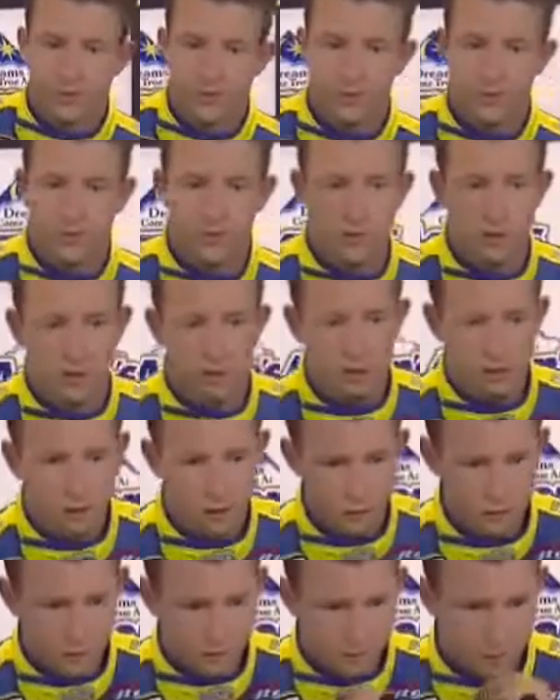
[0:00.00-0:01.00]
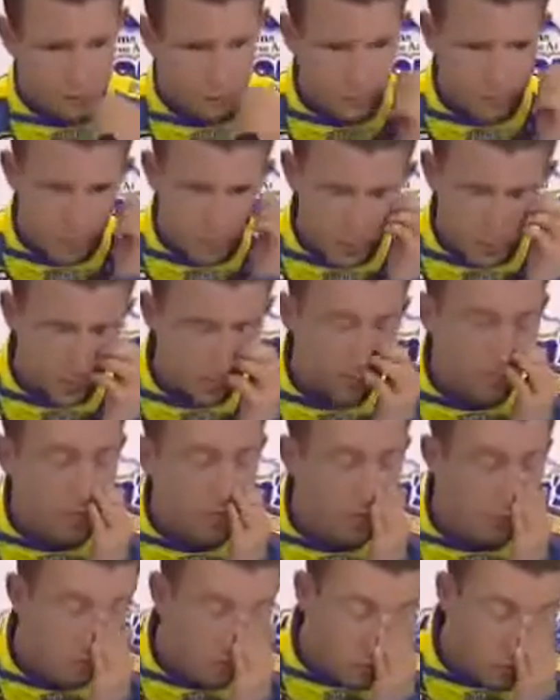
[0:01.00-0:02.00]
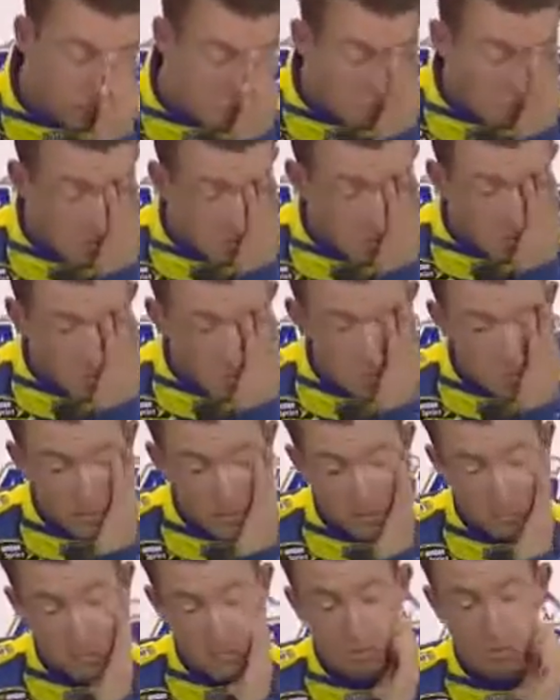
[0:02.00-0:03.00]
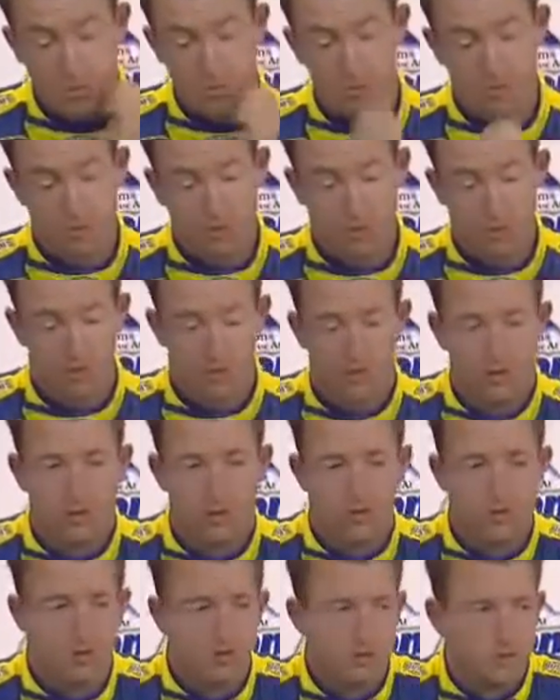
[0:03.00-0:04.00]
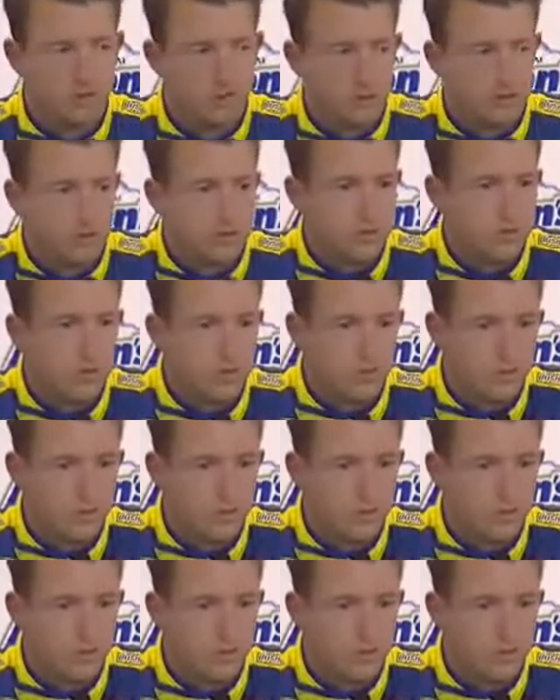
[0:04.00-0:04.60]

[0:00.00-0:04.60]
driver of the number 47 Bush Beans Chevrolet, who will start third in Sunday's race.